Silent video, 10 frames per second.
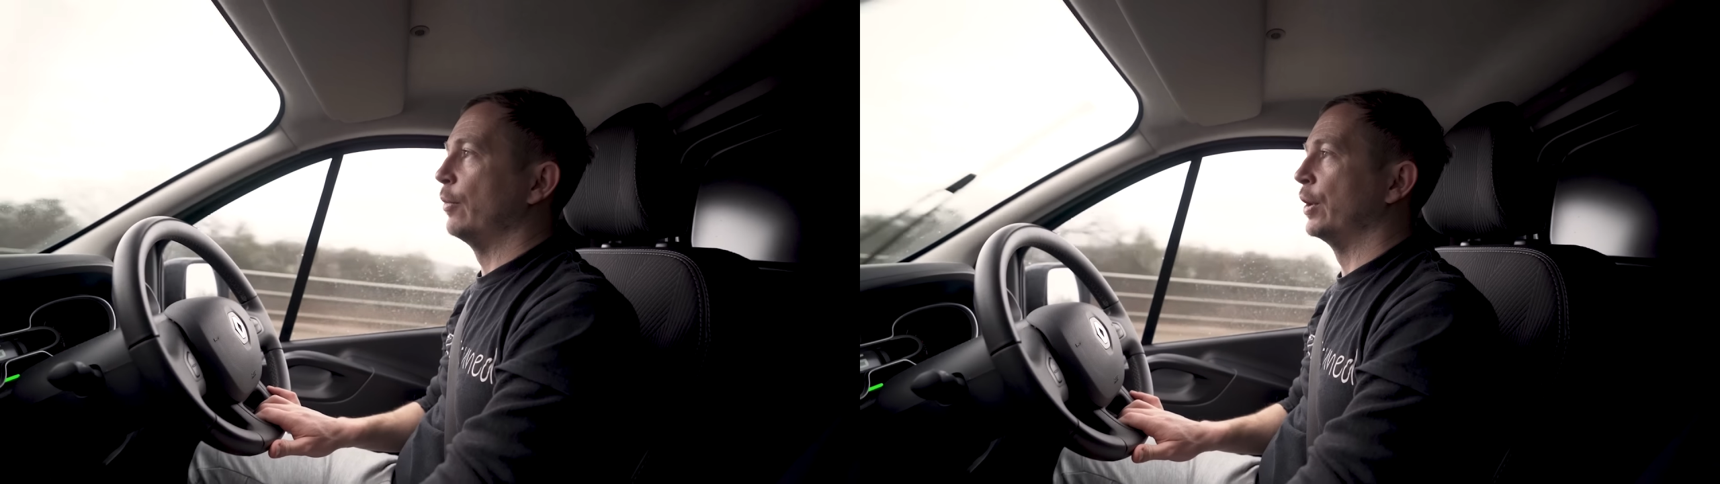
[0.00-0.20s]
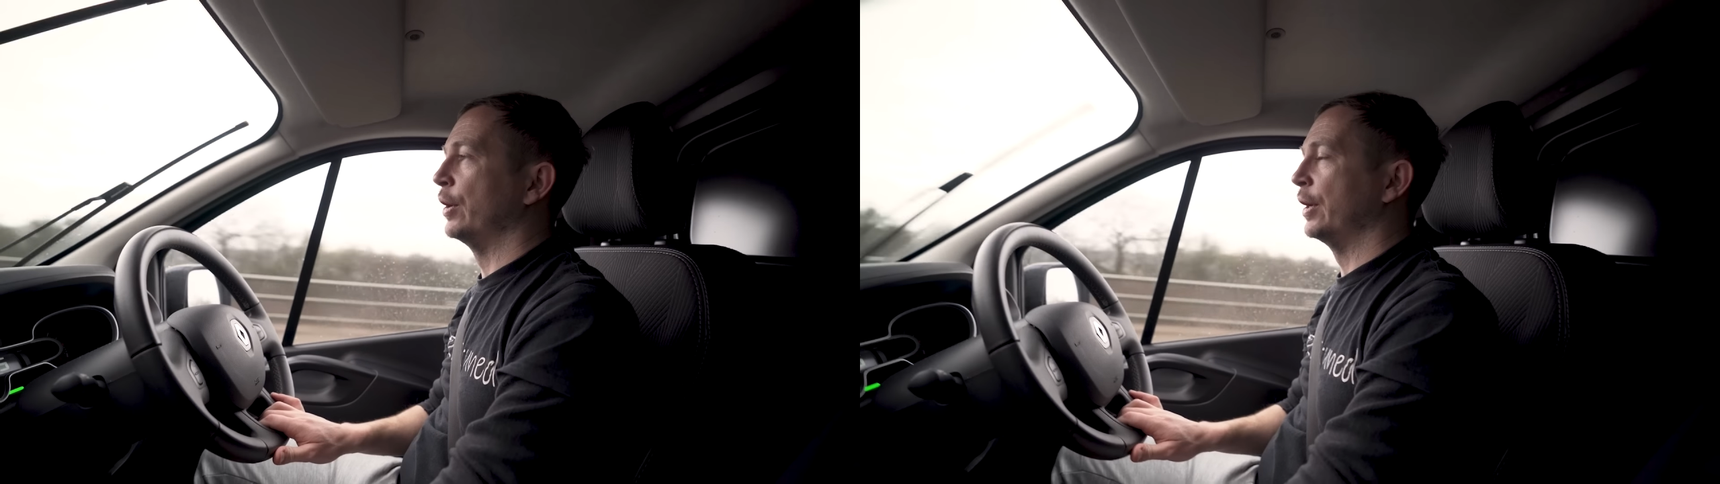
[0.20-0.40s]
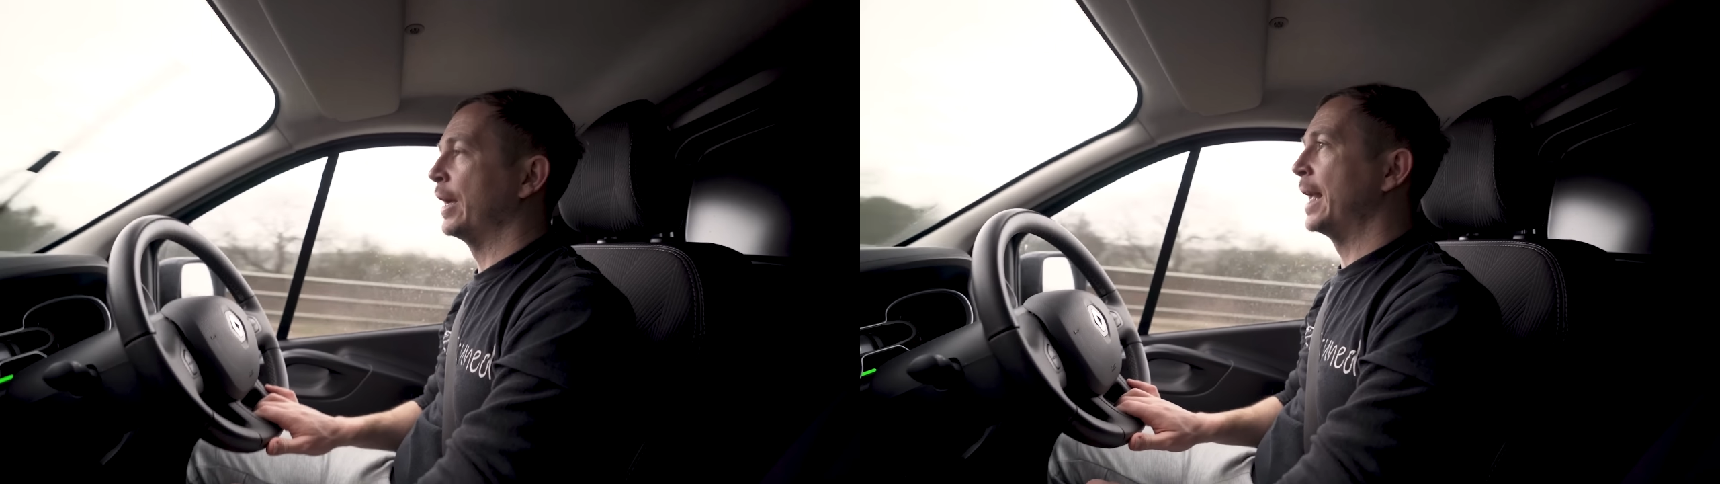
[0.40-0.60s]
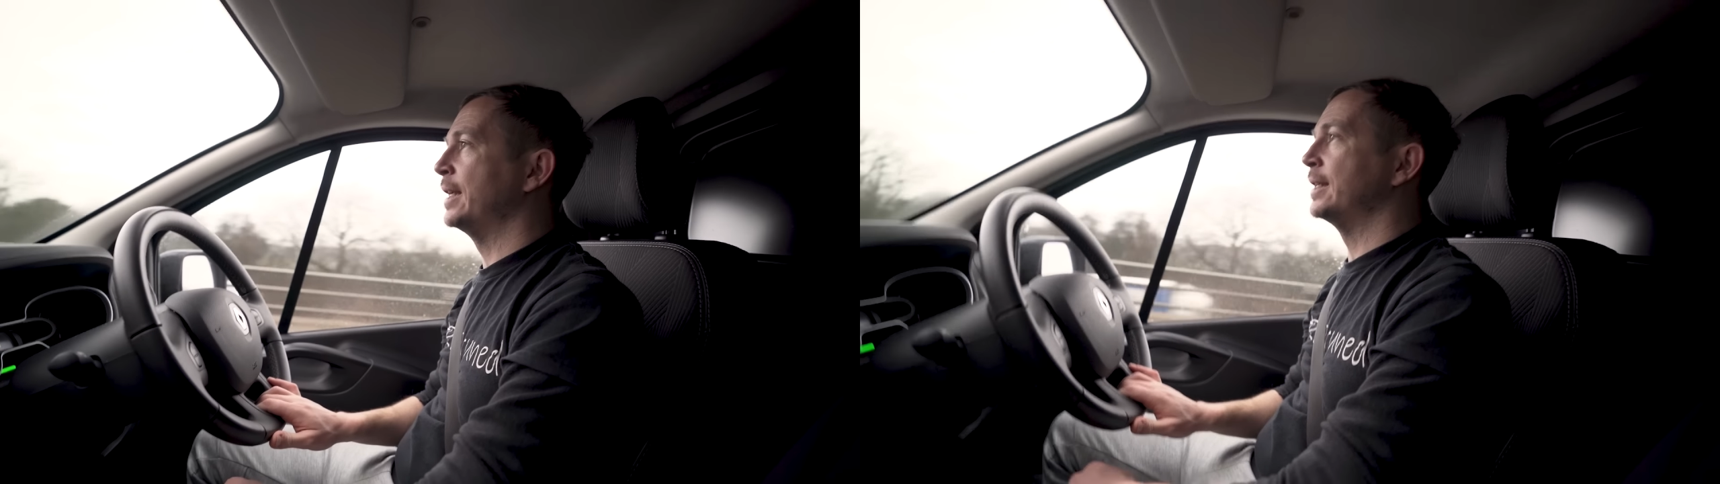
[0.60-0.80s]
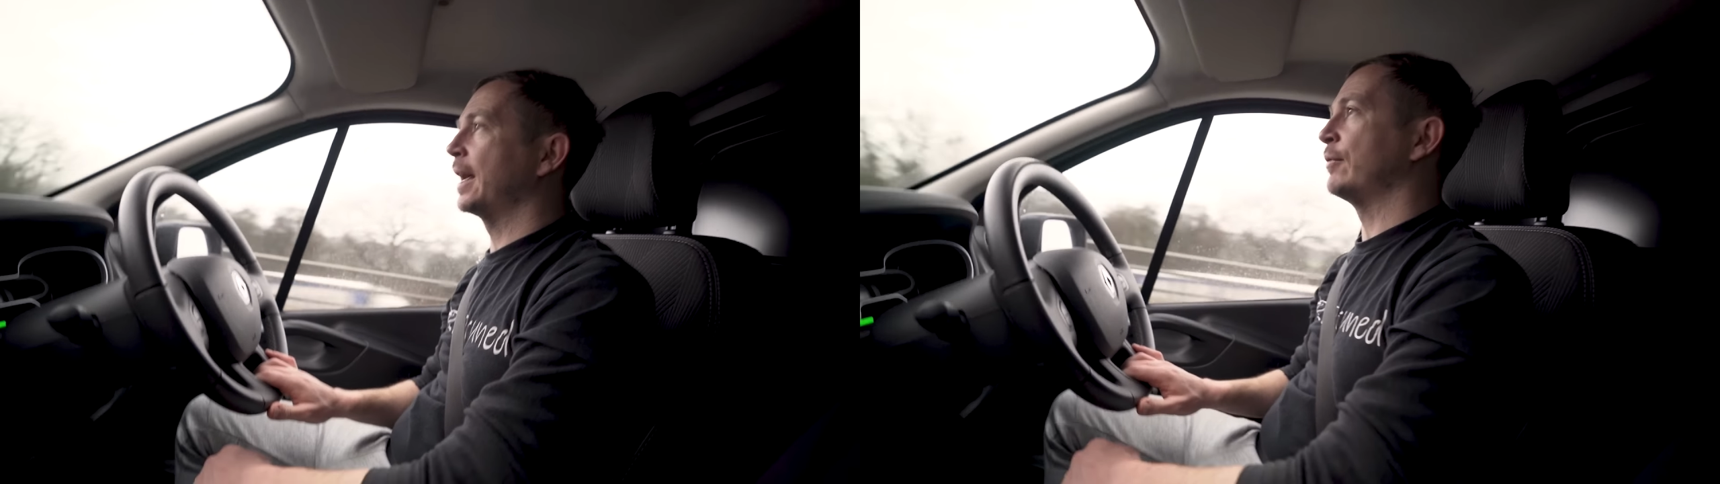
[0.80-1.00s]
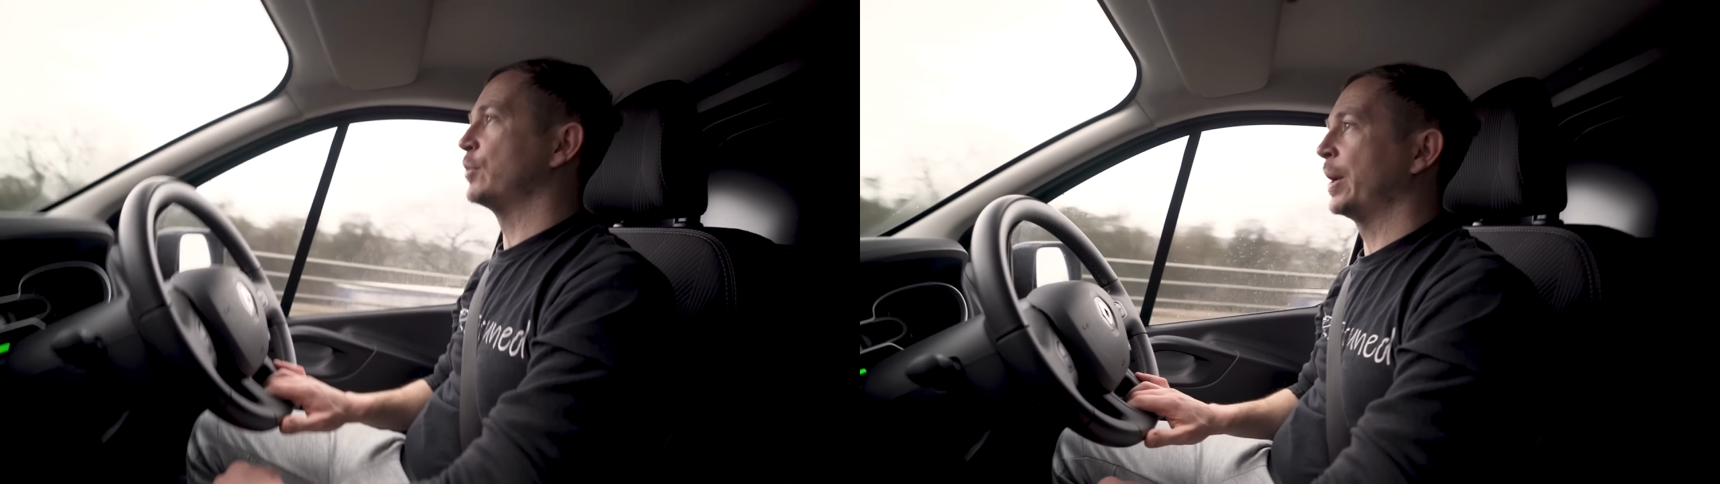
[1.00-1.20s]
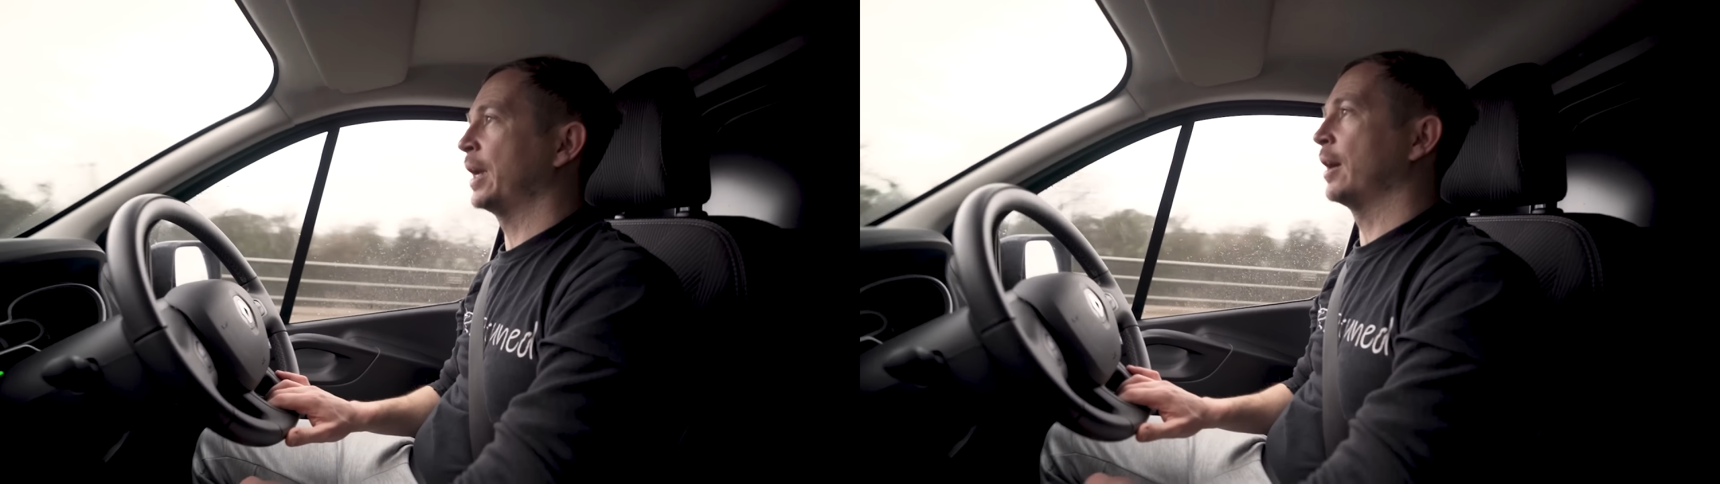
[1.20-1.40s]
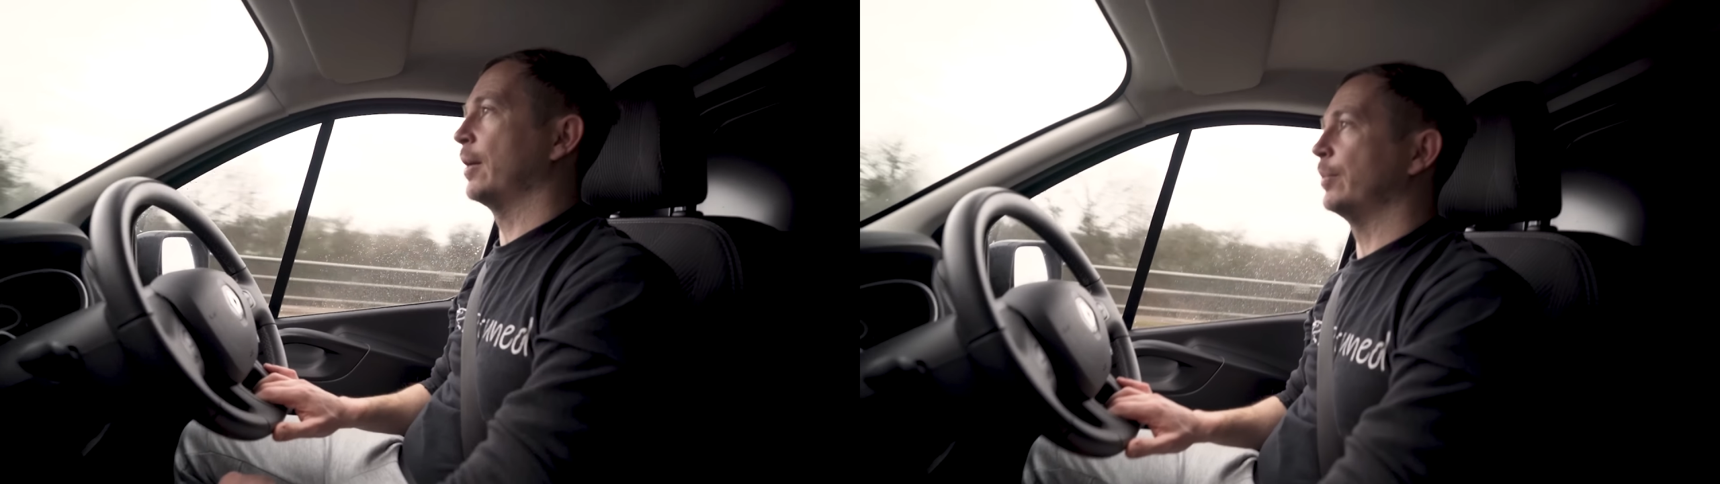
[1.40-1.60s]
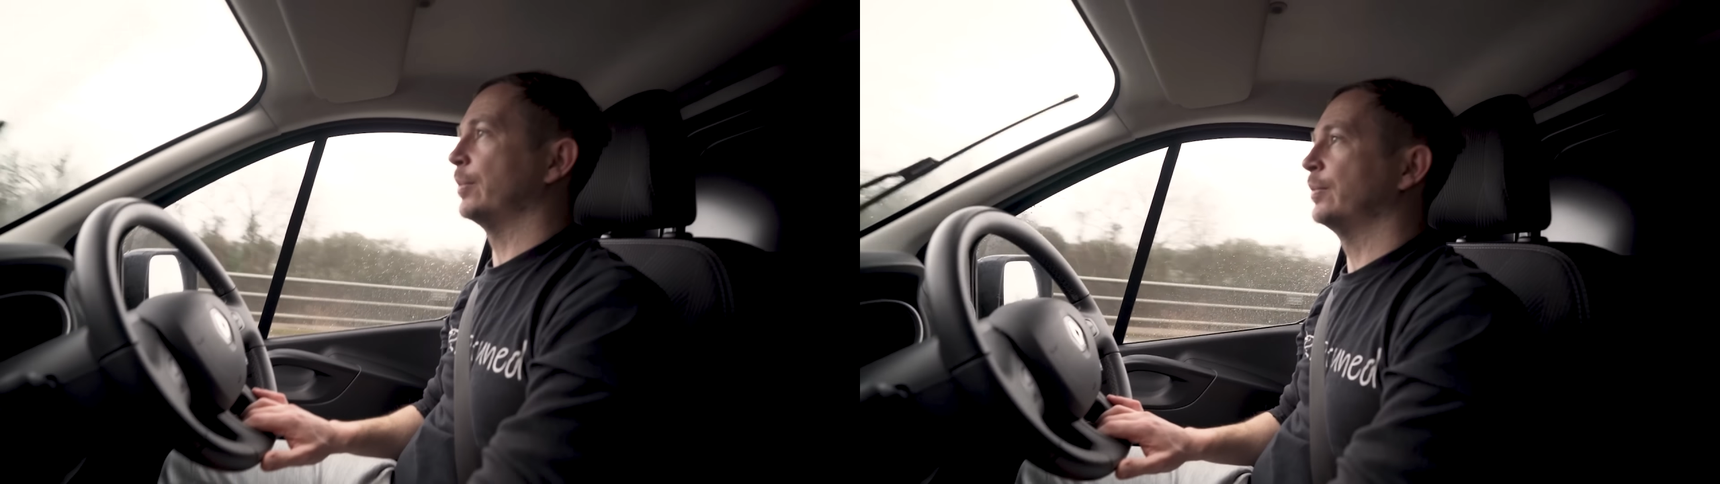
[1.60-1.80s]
we're heading down to pick up